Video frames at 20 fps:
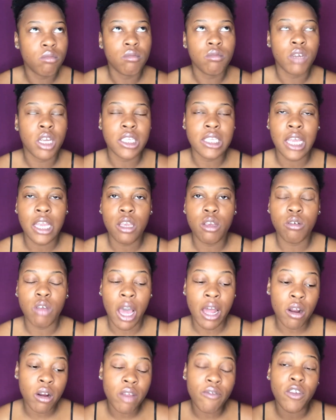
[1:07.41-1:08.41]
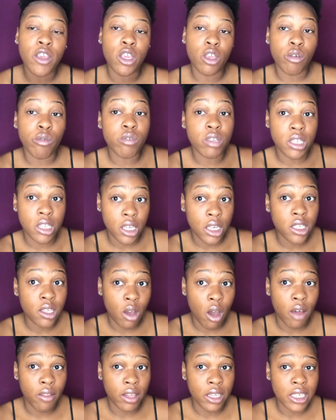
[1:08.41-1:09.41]
because I don't even use this
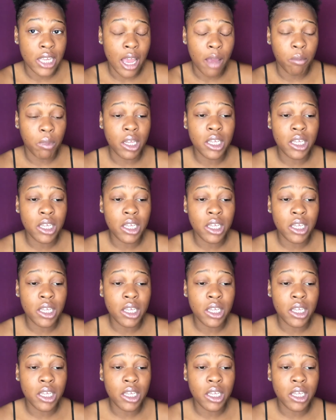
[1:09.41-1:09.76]
all the time.